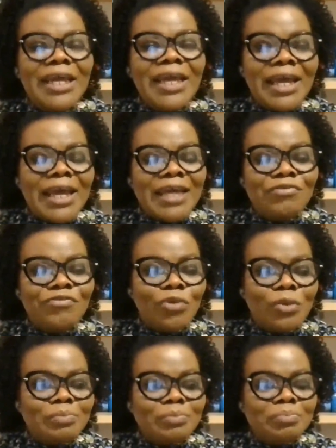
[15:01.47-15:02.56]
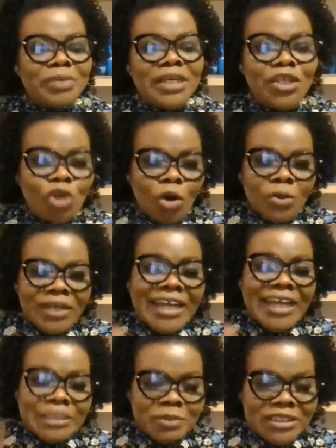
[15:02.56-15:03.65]
and for bringing your own
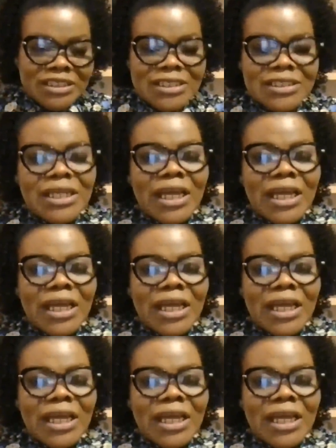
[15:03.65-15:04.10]
expertise.